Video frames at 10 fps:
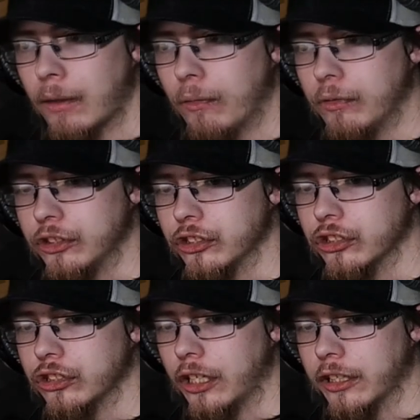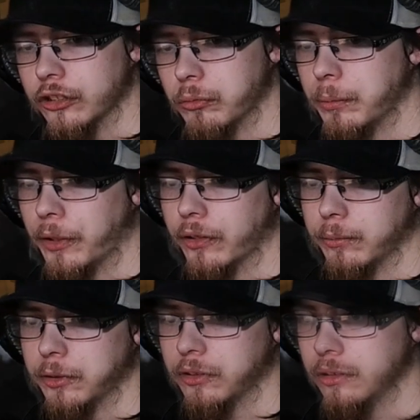which actually would be third
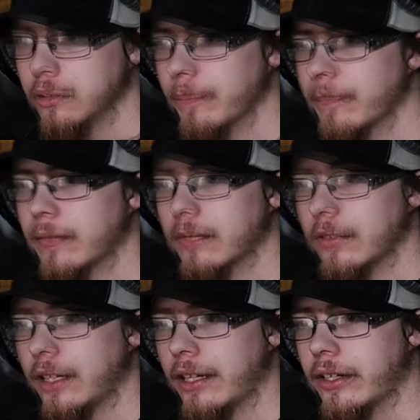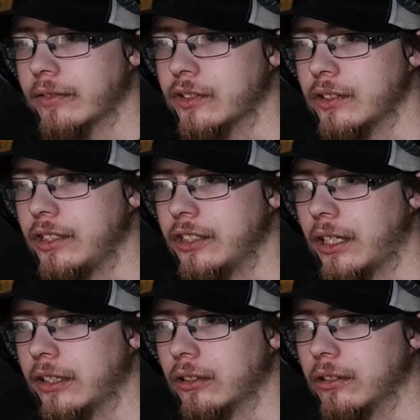person. I obviously need to
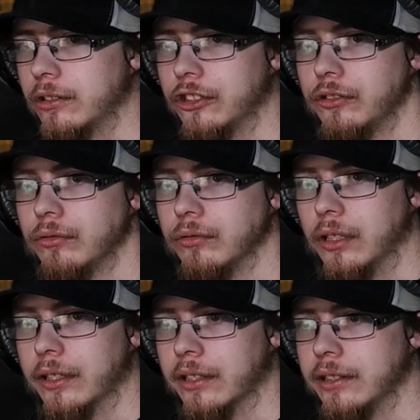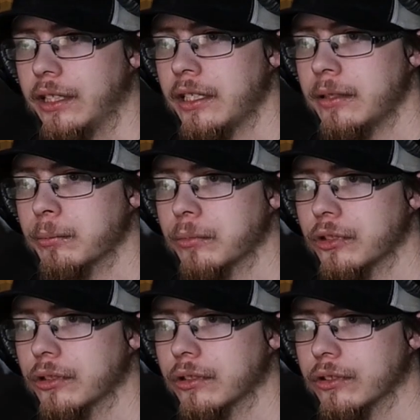add on to the
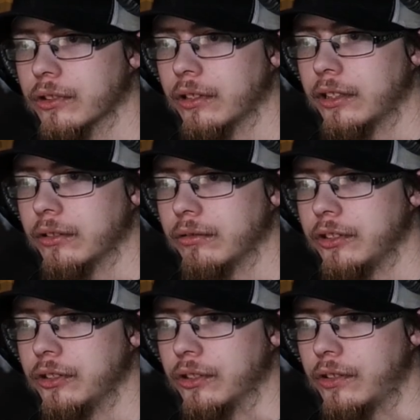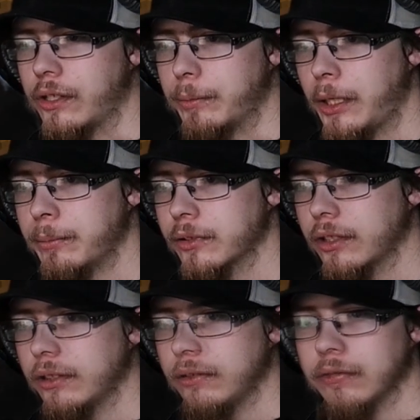names so I don't use the same names
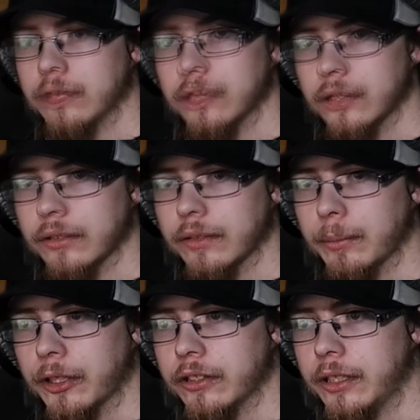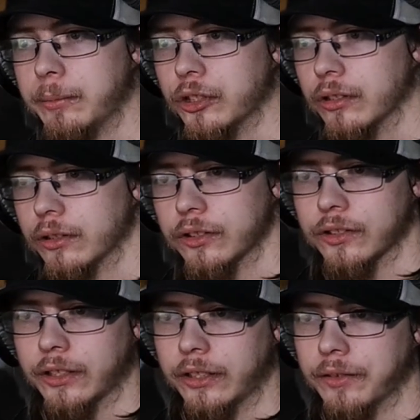again from other names so that it doesn't
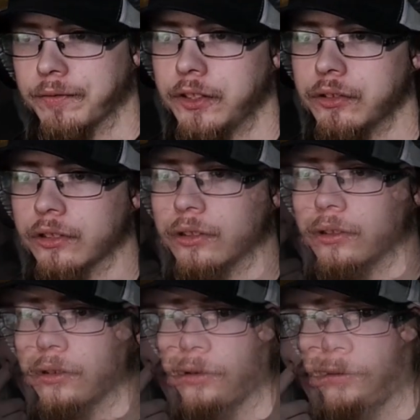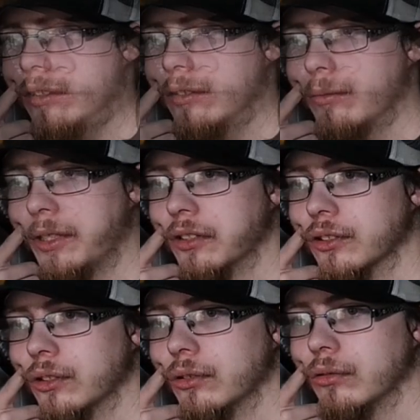get confusing. We
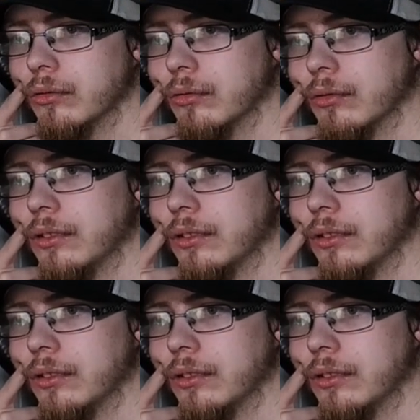also,